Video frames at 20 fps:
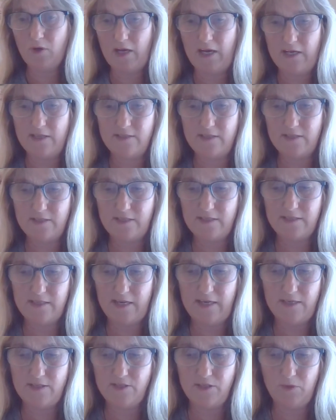cards, as I
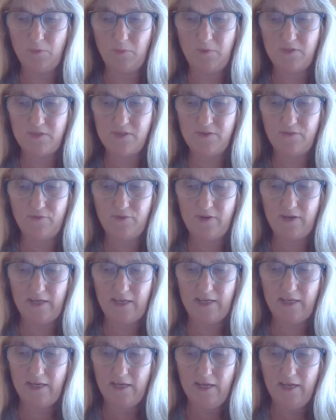say, are dealt with
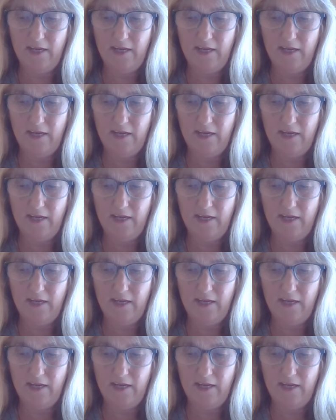differently.